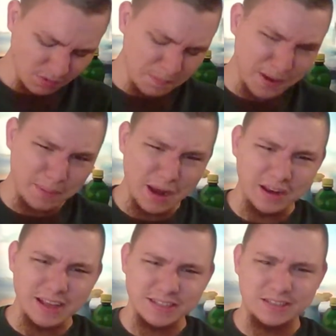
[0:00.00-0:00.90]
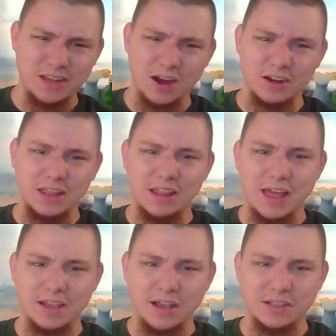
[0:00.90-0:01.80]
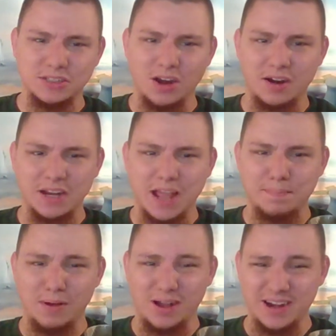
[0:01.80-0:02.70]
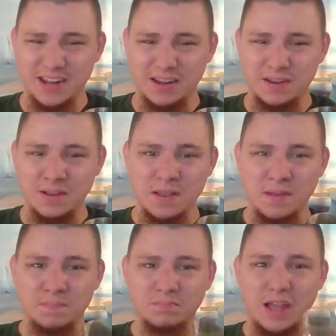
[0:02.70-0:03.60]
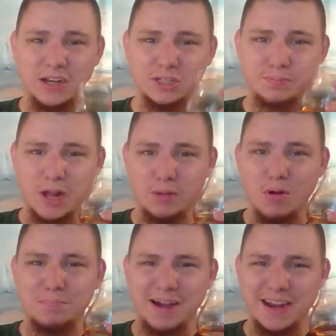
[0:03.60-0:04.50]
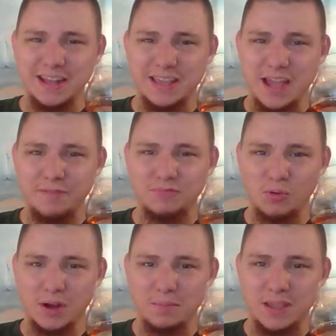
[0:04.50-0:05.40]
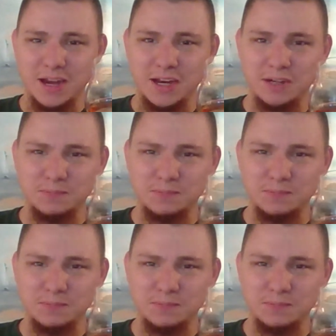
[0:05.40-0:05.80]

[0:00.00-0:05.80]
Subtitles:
But I'm not necessarily like sorry I bought it. I just probably won't buy it again for what I'm getting.